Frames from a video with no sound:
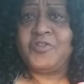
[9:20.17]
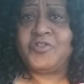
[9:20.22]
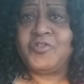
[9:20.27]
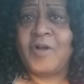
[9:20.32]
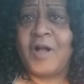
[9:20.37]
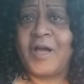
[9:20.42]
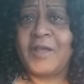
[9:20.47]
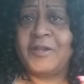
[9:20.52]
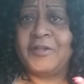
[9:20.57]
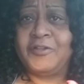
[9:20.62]

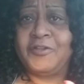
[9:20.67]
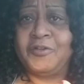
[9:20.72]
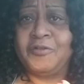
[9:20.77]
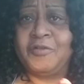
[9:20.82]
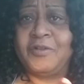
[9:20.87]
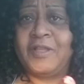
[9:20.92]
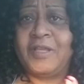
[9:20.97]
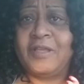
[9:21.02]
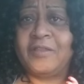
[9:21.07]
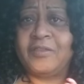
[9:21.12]
trying to
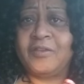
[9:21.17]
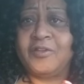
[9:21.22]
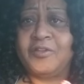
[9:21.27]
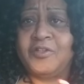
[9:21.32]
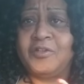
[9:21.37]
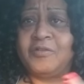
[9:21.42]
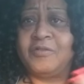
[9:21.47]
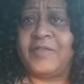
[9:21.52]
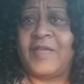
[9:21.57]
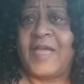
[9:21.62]
do this and
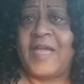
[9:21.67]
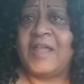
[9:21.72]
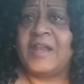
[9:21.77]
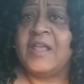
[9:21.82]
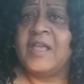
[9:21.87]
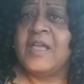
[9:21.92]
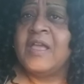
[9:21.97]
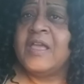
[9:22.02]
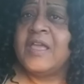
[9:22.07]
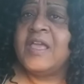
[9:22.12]
do that.
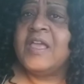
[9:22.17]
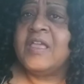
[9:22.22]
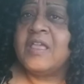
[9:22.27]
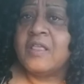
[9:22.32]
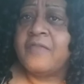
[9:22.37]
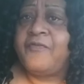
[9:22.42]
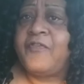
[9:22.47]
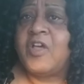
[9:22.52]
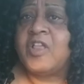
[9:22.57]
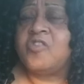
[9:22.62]
It
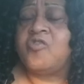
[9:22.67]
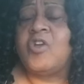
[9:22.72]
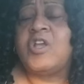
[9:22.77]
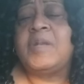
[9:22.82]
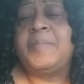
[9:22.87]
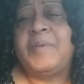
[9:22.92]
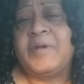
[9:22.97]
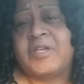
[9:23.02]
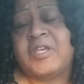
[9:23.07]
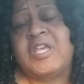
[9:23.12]
gets
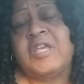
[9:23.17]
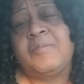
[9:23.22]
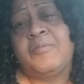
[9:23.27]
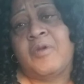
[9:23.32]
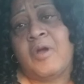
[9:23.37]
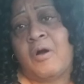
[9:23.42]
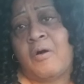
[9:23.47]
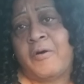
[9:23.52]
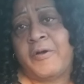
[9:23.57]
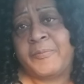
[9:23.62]
frustrating, but keep
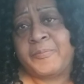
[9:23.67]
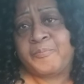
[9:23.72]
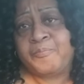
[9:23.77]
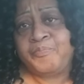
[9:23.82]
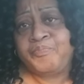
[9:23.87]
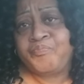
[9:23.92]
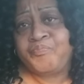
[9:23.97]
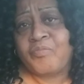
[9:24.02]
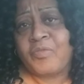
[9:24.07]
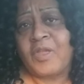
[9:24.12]
going.
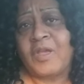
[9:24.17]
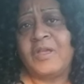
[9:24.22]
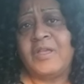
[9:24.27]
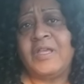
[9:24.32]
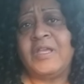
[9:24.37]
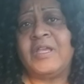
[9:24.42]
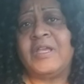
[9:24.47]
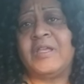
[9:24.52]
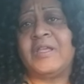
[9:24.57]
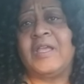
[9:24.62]

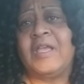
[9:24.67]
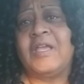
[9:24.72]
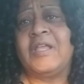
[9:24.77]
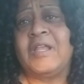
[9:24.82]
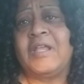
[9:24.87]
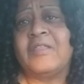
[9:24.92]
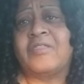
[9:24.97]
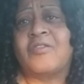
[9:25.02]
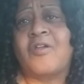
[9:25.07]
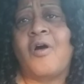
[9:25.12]
It, it,
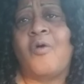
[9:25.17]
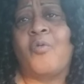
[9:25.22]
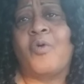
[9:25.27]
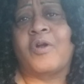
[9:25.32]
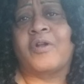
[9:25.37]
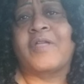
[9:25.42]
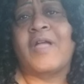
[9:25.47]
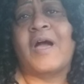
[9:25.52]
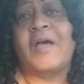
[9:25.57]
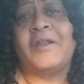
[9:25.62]
it's going to
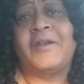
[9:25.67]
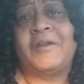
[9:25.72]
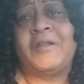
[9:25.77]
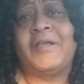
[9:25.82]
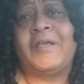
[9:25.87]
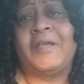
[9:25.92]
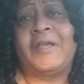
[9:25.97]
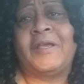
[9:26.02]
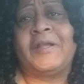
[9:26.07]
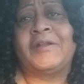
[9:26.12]
work out in the
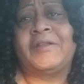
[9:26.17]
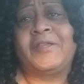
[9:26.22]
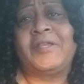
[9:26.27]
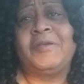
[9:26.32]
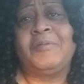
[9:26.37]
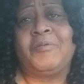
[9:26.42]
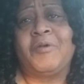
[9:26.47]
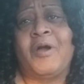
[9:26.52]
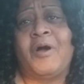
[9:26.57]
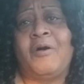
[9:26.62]
end.
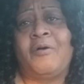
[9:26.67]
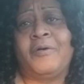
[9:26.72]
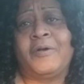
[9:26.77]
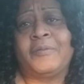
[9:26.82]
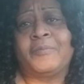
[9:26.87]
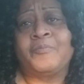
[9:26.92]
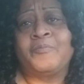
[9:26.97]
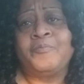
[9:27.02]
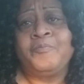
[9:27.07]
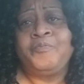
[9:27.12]
Keep
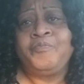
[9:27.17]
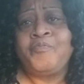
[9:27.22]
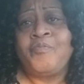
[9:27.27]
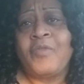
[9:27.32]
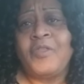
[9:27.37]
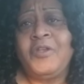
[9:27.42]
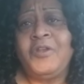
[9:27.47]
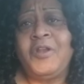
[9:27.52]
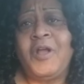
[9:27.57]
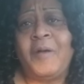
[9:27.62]
going.
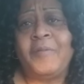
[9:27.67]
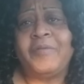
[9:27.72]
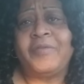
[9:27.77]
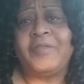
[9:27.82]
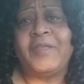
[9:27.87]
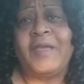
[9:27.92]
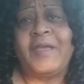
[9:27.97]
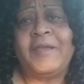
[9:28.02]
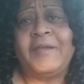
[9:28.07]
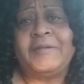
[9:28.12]
You know what I'm
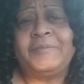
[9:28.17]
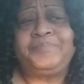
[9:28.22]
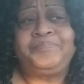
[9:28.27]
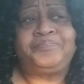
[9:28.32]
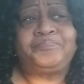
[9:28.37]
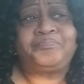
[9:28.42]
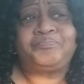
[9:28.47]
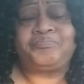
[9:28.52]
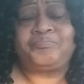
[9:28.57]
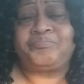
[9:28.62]
saying?
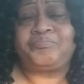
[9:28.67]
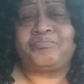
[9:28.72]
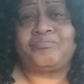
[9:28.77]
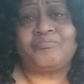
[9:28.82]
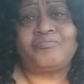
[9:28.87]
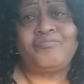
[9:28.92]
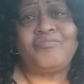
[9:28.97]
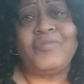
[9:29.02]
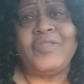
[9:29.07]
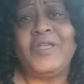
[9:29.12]

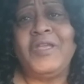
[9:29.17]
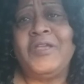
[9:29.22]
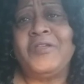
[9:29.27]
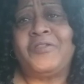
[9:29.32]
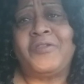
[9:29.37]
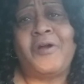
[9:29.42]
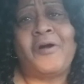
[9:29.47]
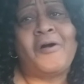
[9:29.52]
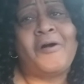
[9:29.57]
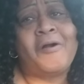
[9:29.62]

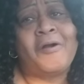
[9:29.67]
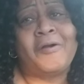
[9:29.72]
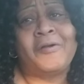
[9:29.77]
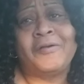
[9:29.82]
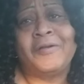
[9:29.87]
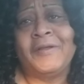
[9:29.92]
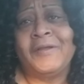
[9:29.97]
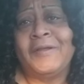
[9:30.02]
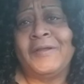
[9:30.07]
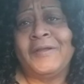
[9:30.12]
It's
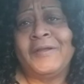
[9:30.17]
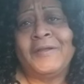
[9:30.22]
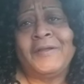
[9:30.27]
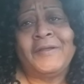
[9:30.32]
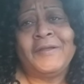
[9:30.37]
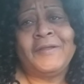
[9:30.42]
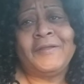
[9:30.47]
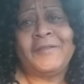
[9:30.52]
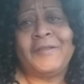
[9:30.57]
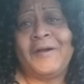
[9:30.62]
hard.
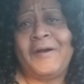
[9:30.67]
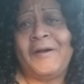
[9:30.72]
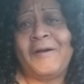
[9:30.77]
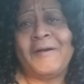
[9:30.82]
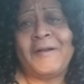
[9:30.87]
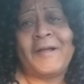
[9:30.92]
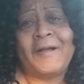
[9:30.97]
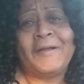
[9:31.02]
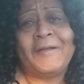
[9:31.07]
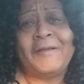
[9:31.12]
It's
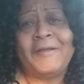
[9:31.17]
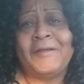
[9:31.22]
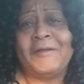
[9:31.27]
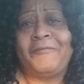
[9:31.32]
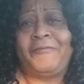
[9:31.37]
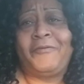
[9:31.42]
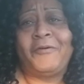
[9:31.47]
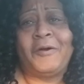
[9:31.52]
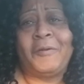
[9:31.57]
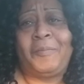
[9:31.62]
hard out here
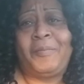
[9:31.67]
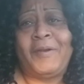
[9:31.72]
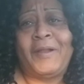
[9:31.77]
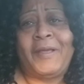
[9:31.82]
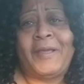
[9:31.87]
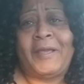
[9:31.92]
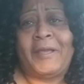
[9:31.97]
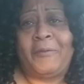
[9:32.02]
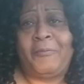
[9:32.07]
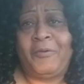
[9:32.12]
for a
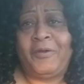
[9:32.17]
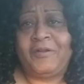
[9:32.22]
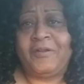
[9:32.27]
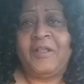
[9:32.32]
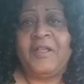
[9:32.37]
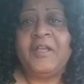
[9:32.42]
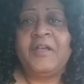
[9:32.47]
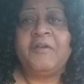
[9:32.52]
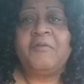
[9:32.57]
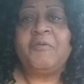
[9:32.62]
player. What,
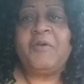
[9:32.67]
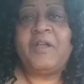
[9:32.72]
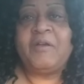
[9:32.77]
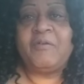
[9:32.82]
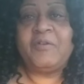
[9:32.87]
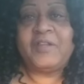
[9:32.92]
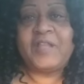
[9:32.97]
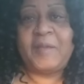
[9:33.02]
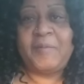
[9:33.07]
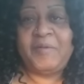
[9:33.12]
wait,
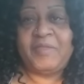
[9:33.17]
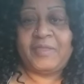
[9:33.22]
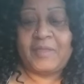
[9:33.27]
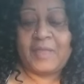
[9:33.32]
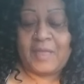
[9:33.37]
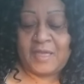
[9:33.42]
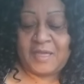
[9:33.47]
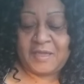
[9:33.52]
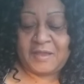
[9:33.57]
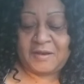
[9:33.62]
what they be
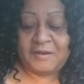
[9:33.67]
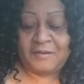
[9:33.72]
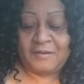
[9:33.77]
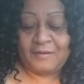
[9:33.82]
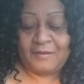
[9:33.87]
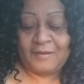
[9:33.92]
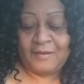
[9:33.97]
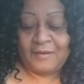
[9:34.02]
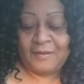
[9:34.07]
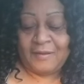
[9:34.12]
saying?
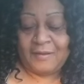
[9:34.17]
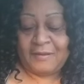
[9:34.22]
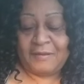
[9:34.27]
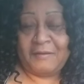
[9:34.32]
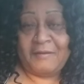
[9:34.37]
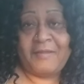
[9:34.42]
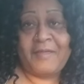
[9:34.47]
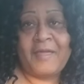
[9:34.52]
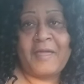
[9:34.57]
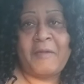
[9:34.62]

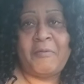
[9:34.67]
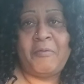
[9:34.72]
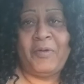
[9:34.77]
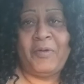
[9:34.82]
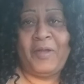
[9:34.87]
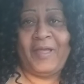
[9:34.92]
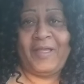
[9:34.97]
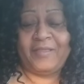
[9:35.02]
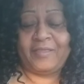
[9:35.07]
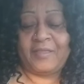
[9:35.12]
Okay,
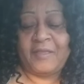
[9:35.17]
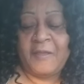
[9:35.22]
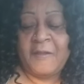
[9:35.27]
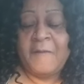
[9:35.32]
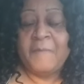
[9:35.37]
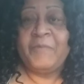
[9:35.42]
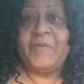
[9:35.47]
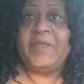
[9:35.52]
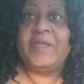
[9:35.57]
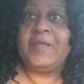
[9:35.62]
it's,
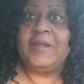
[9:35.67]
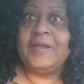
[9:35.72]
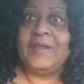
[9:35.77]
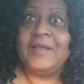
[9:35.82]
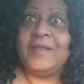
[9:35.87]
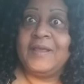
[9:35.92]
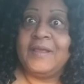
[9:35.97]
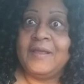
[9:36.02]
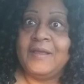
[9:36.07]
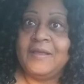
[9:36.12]
it
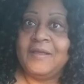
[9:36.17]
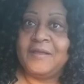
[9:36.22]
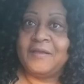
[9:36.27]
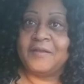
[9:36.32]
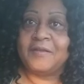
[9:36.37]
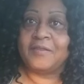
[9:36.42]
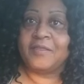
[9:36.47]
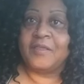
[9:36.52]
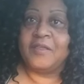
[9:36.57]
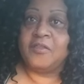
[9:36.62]

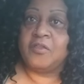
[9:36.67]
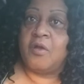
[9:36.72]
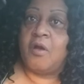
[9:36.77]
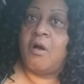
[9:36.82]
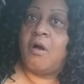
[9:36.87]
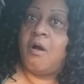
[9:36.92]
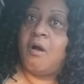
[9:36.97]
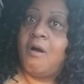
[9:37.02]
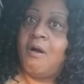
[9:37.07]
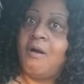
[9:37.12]
is. It's
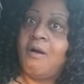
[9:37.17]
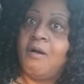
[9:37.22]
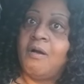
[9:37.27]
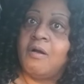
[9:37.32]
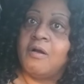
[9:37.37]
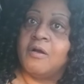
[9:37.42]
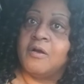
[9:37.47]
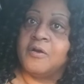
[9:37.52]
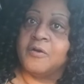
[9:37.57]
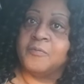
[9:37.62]

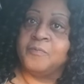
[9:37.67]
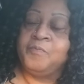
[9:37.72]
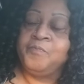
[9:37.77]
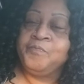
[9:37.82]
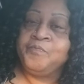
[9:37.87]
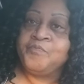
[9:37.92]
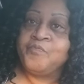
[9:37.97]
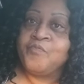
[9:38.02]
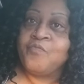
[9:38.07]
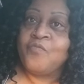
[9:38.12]
hard.
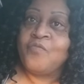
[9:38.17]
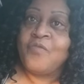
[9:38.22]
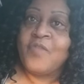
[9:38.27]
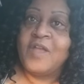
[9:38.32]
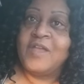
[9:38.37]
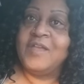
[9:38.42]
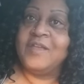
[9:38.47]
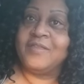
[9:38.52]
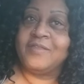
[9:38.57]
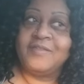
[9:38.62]

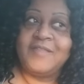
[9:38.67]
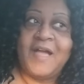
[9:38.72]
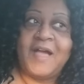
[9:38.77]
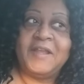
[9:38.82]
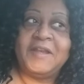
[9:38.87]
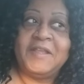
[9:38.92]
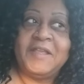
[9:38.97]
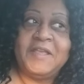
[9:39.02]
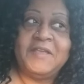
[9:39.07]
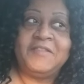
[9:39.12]
It's
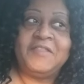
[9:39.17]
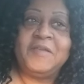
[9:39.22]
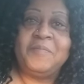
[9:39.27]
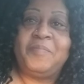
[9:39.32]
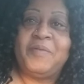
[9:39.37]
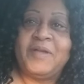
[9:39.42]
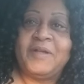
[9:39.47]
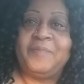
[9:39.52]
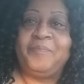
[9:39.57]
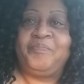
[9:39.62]
not easy,
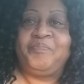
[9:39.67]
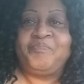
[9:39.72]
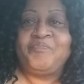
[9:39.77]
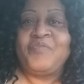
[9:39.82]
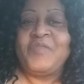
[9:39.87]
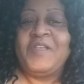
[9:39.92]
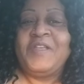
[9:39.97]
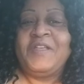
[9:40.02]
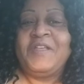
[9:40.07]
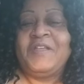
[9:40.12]
but
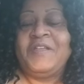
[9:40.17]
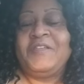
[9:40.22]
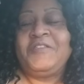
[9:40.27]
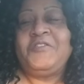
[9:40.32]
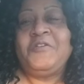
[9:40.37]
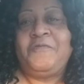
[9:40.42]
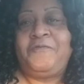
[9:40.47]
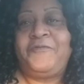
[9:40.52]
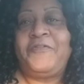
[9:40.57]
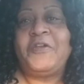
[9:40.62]

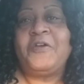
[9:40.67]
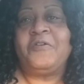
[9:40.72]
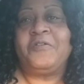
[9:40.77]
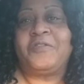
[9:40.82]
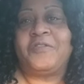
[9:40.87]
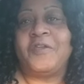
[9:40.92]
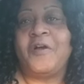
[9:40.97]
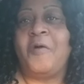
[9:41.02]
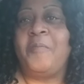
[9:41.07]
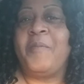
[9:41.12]
you feel
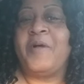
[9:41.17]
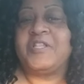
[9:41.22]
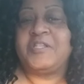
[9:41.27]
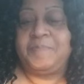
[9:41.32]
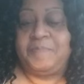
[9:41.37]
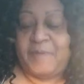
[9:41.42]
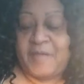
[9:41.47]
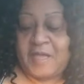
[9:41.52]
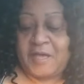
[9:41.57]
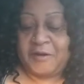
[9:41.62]
so
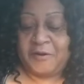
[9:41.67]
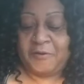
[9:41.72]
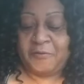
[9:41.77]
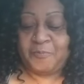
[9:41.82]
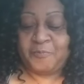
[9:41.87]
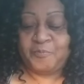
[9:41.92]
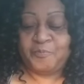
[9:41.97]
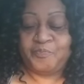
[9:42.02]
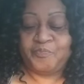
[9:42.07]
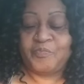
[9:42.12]
much
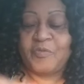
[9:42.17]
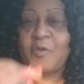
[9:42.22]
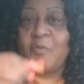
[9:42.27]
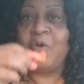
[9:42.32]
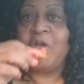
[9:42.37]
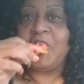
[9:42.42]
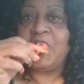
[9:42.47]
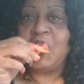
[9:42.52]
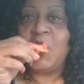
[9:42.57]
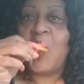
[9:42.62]
better
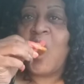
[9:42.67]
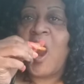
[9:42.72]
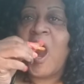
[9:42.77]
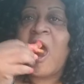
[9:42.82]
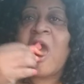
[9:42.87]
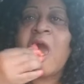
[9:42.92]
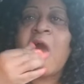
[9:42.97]
when you